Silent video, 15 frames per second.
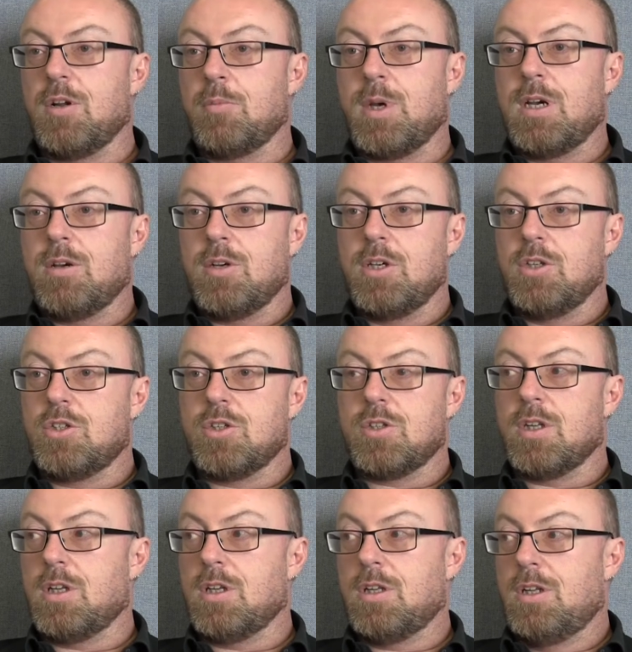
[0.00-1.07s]
about each
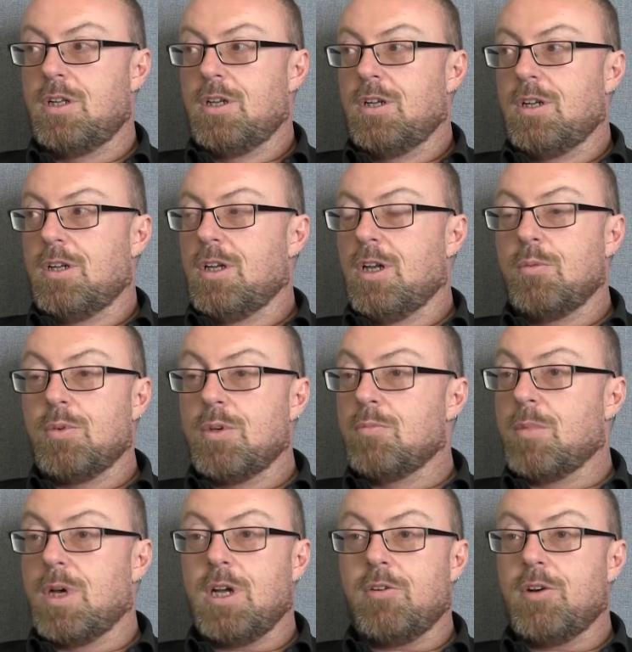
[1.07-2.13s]
other, it
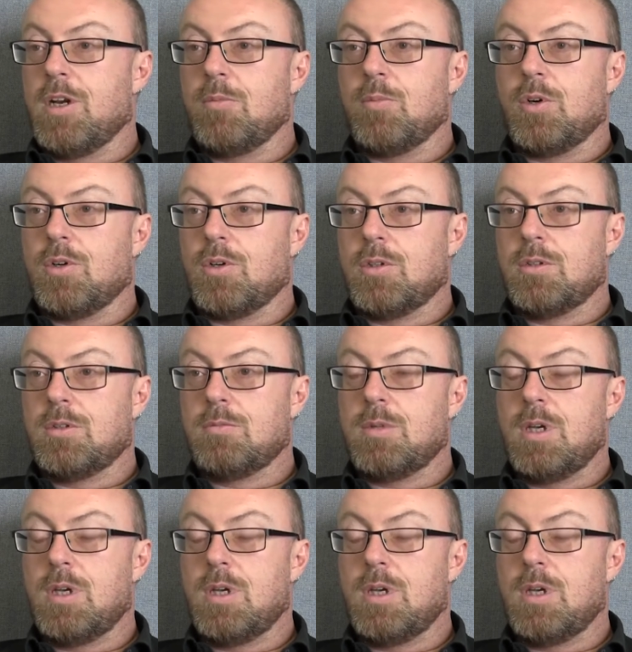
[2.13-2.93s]
wouldn't matter anymore.